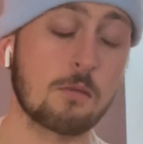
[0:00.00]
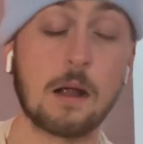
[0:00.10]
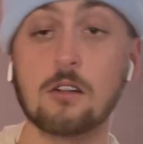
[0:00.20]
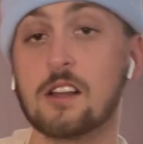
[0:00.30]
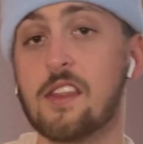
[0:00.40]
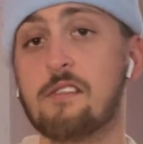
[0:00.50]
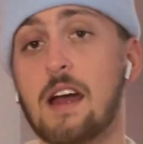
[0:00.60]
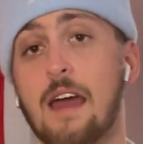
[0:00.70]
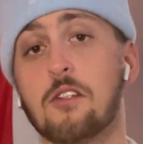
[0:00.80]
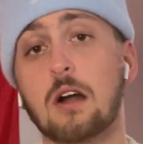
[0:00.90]
apparently they've
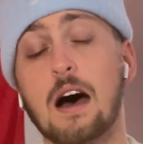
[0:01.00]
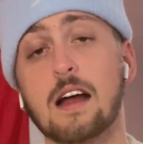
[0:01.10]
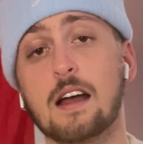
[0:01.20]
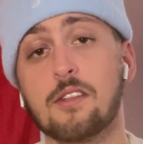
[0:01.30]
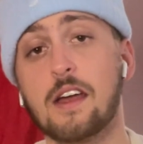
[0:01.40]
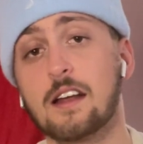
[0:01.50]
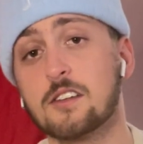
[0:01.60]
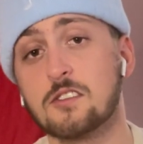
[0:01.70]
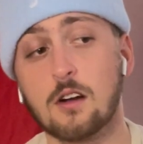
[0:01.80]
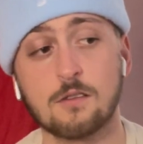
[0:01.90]
had their eye on
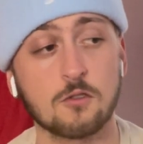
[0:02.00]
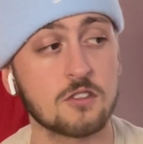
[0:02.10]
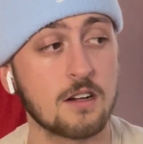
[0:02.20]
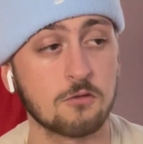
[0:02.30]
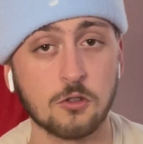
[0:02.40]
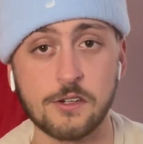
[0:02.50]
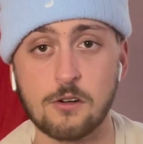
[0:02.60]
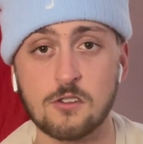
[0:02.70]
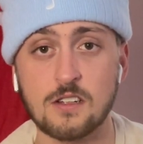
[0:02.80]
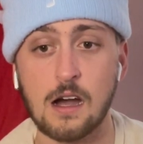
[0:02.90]
Thaddeus Young for several
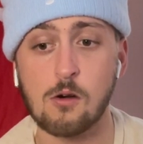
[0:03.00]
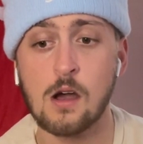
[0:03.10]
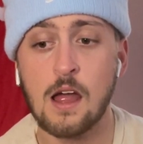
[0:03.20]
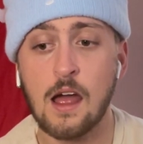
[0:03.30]
years now.